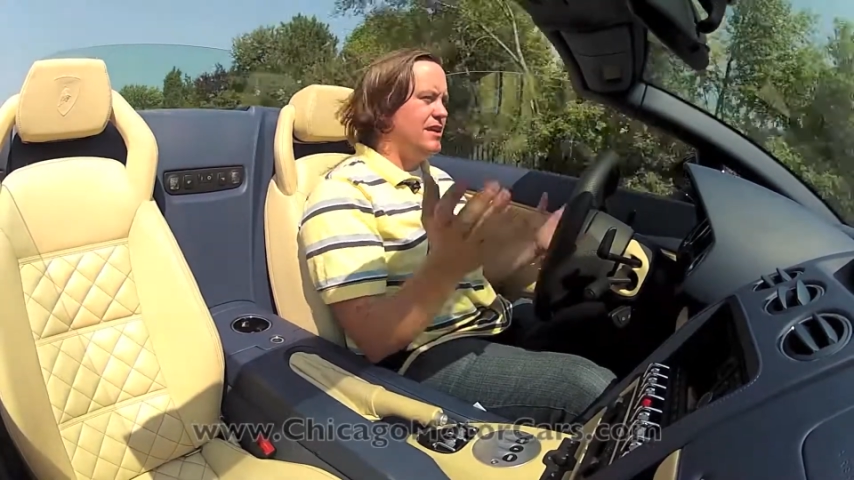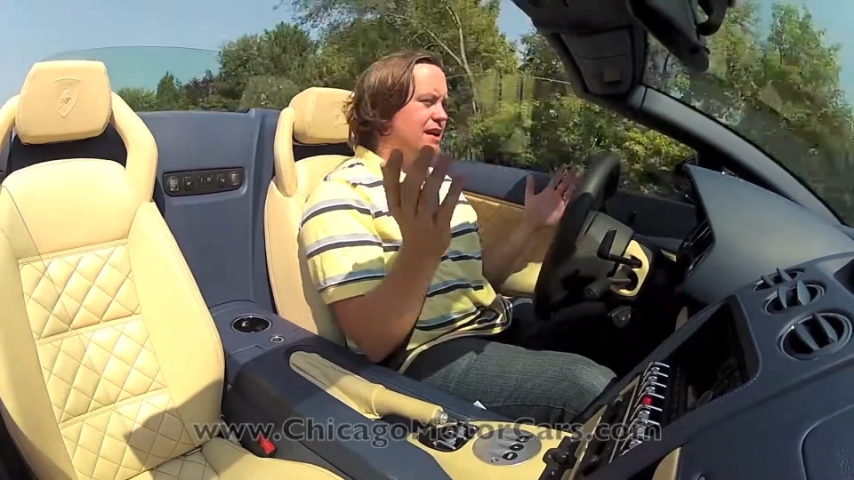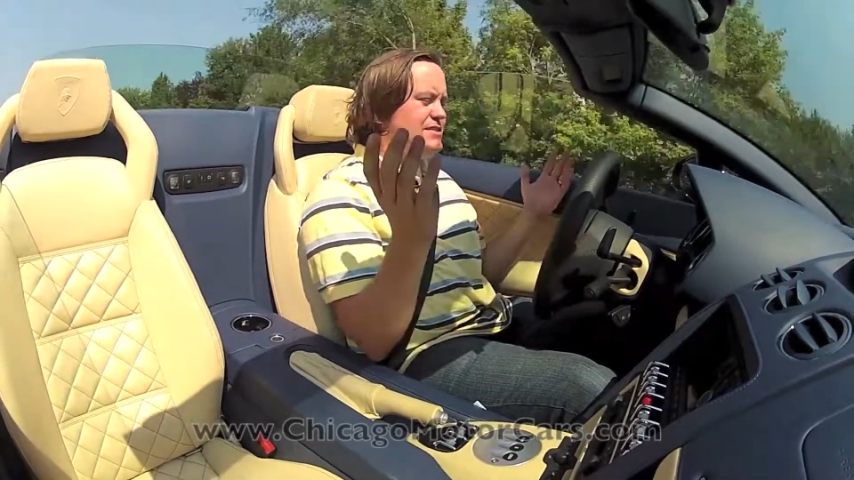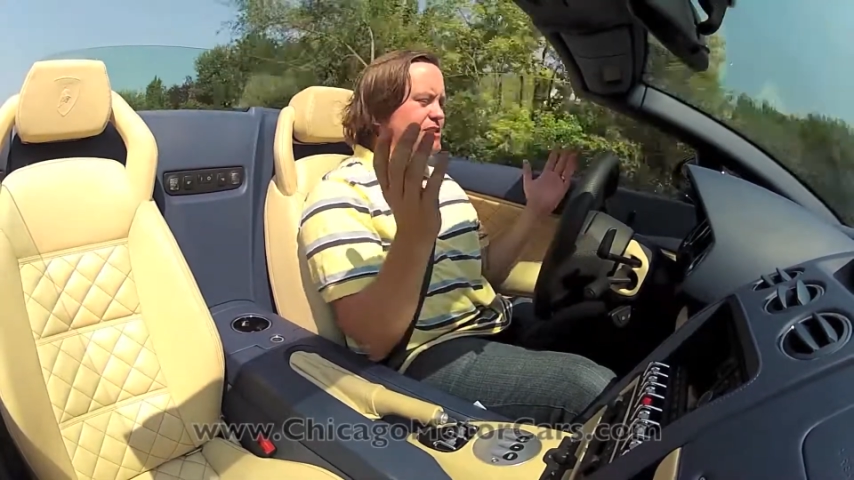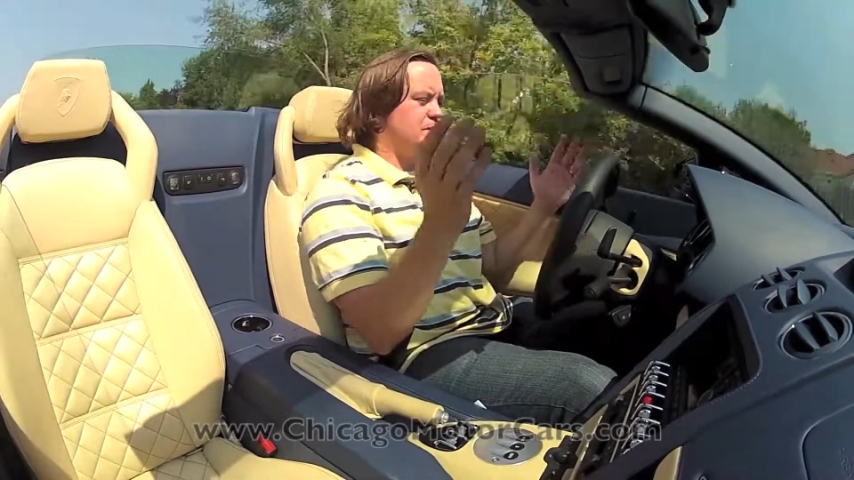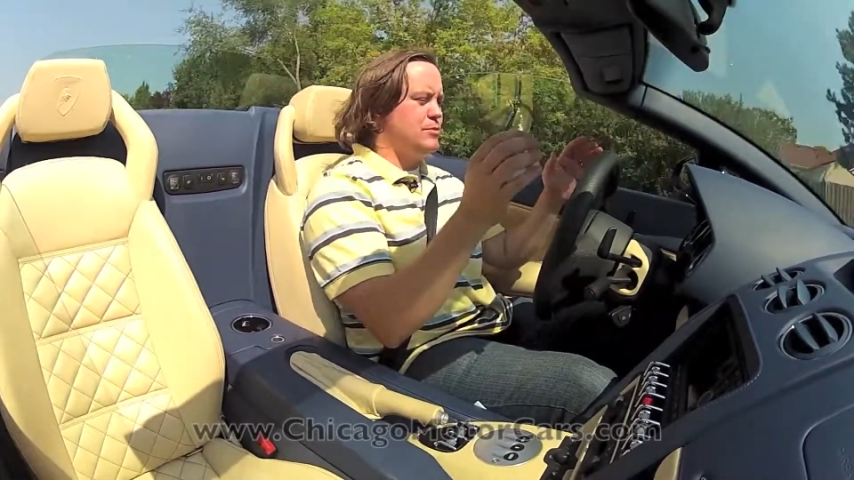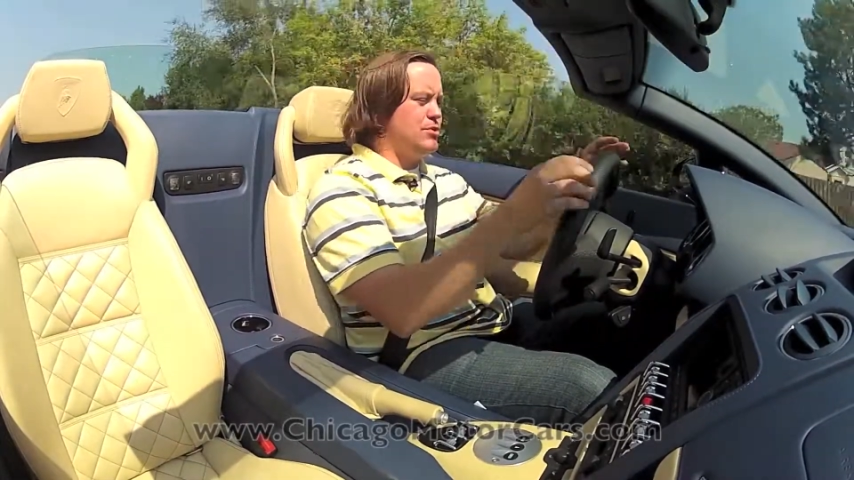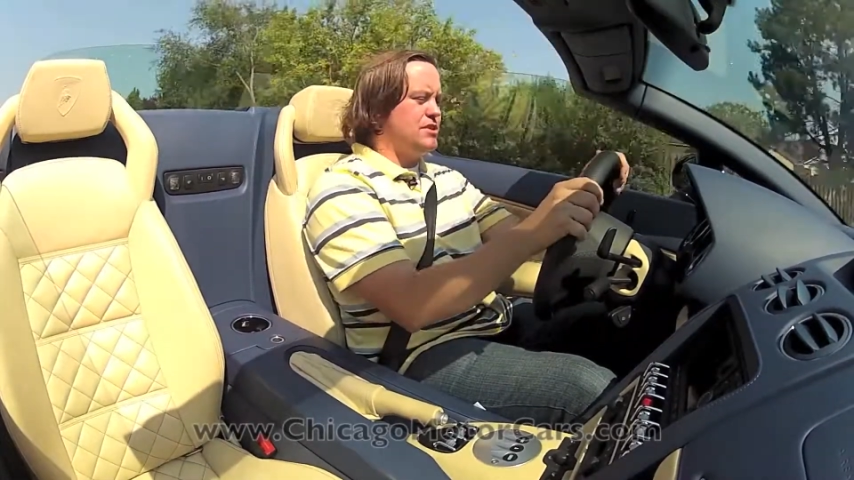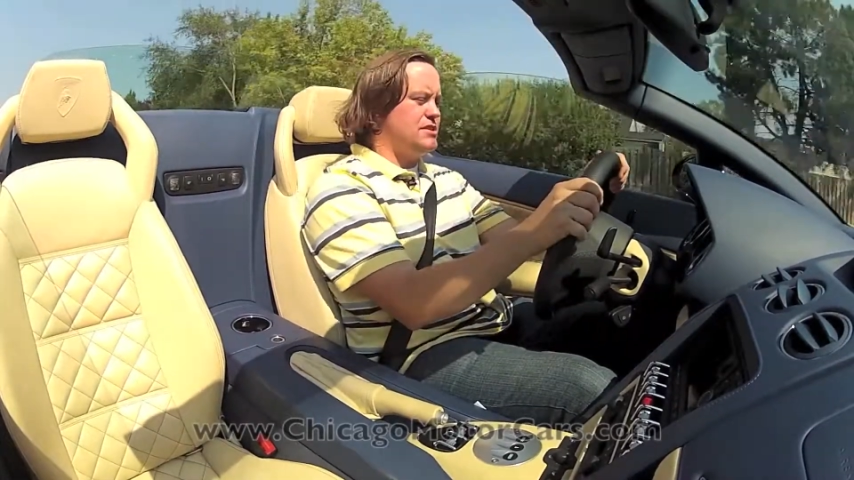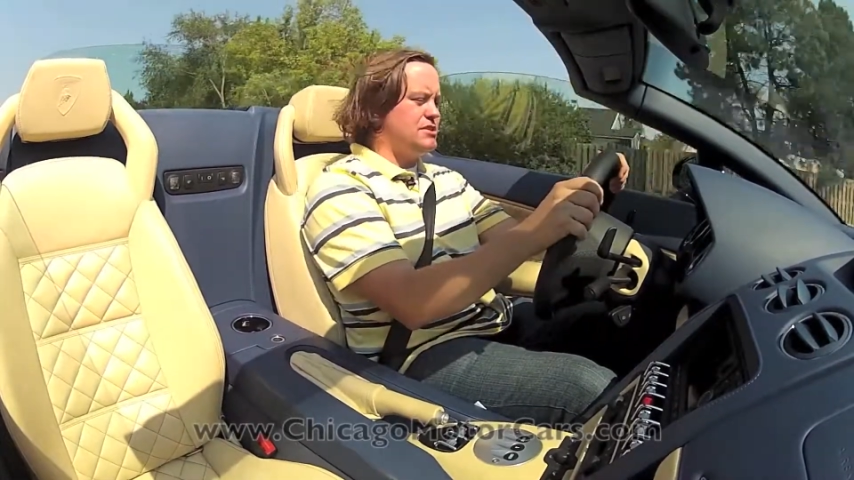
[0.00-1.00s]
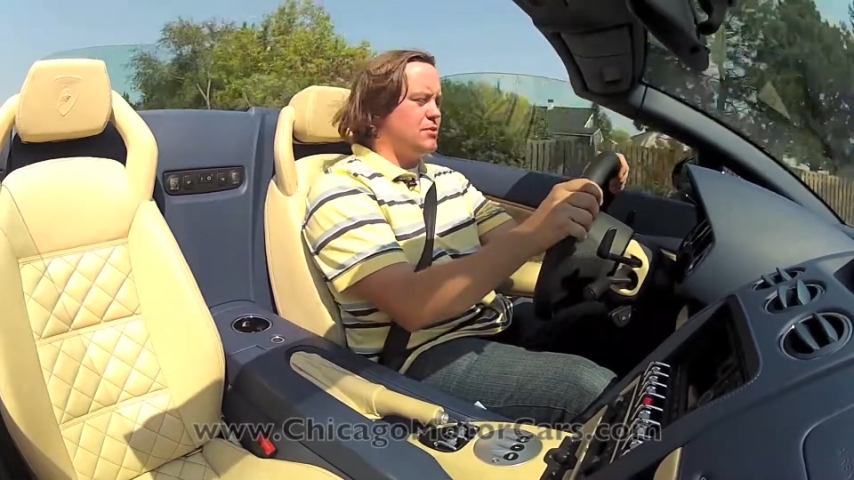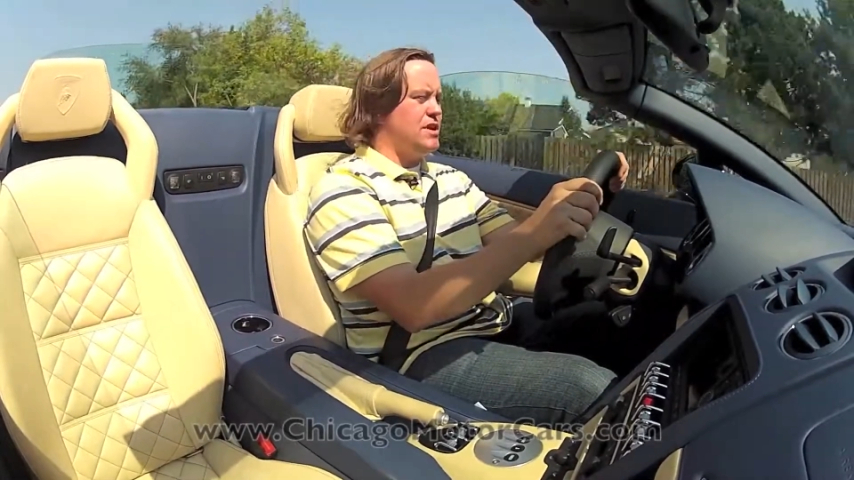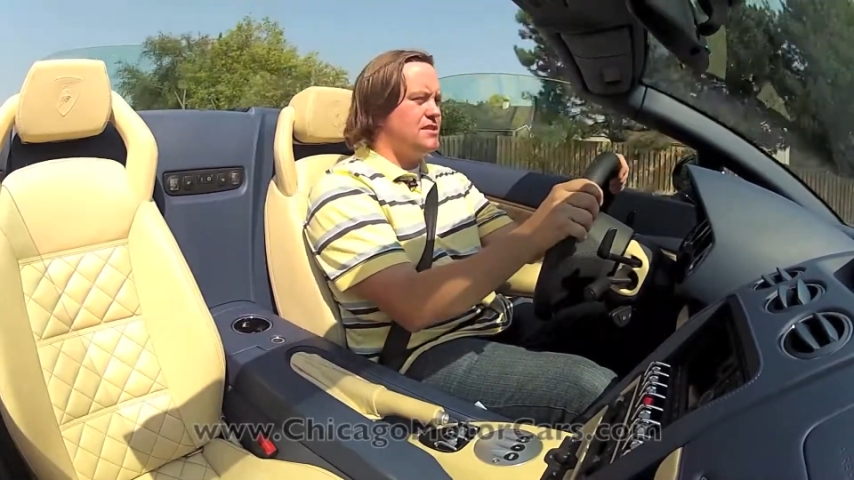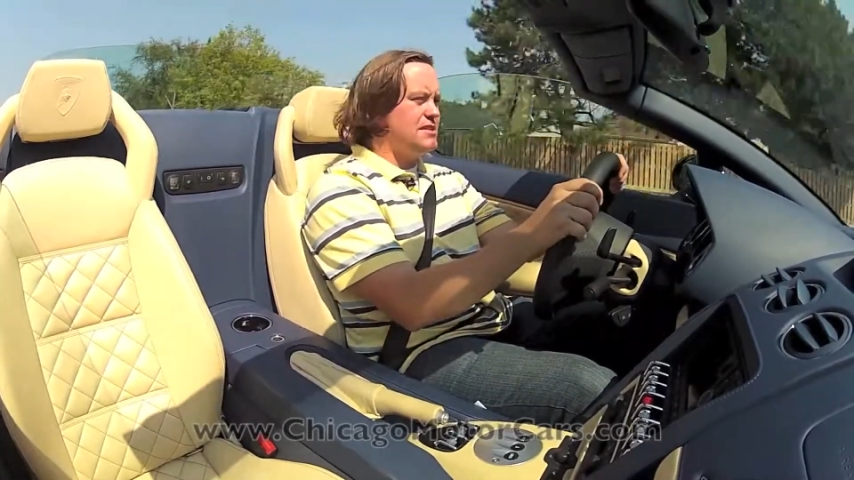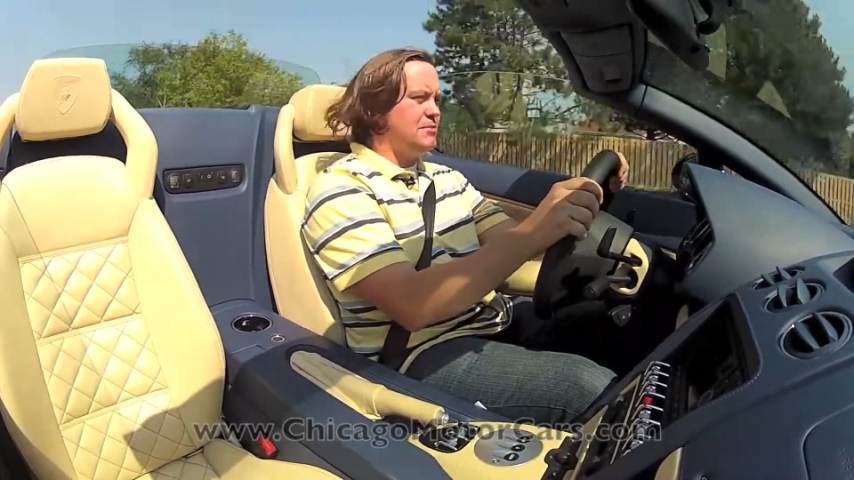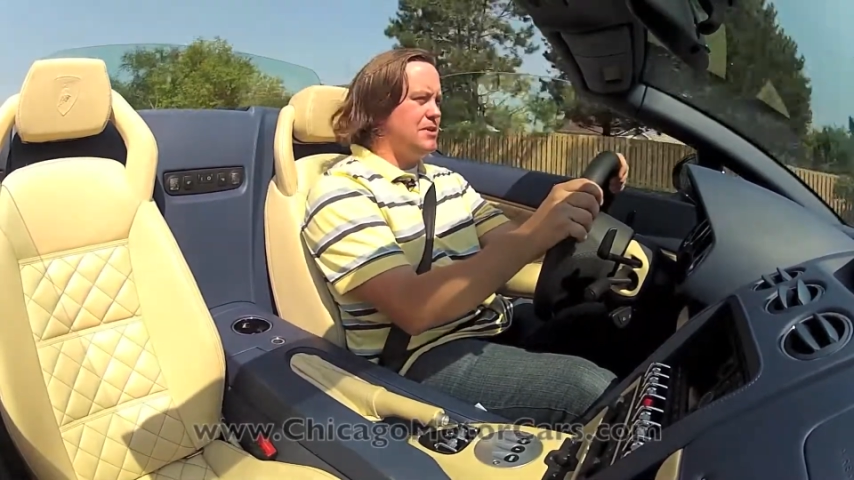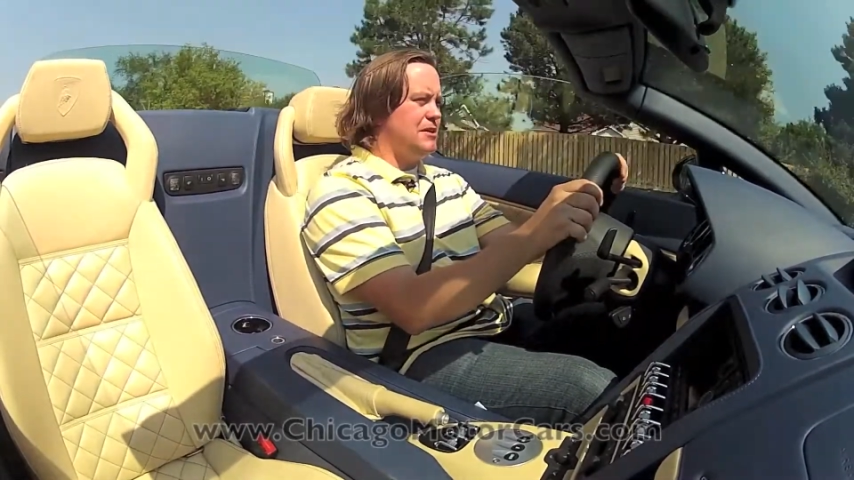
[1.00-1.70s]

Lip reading: It's as smooth and as serene as can be.